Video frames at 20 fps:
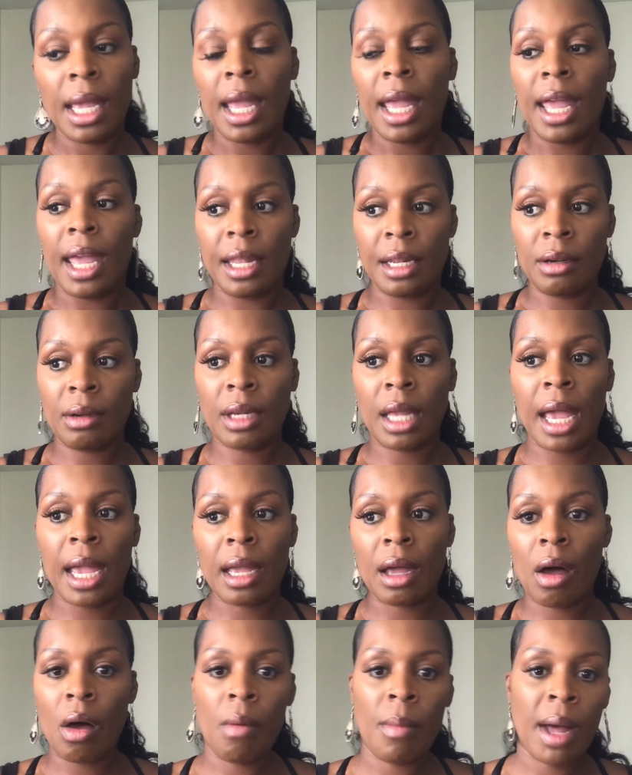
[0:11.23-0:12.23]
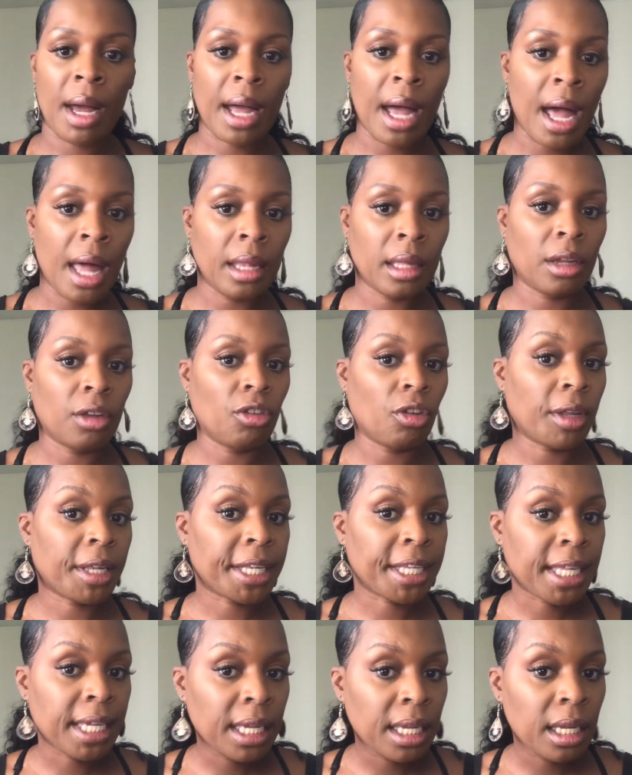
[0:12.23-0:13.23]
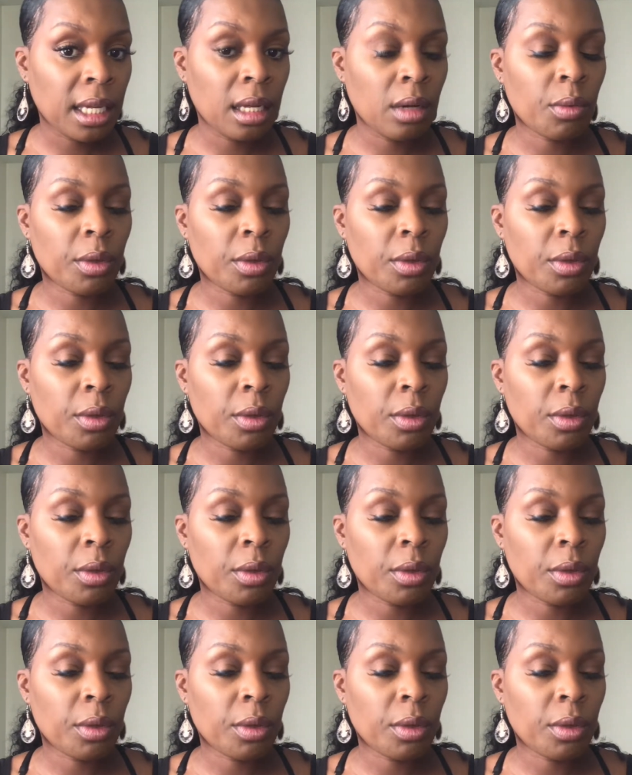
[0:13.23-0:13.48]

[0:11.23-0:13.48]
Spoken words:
and they're like, oh my God, look at your skin.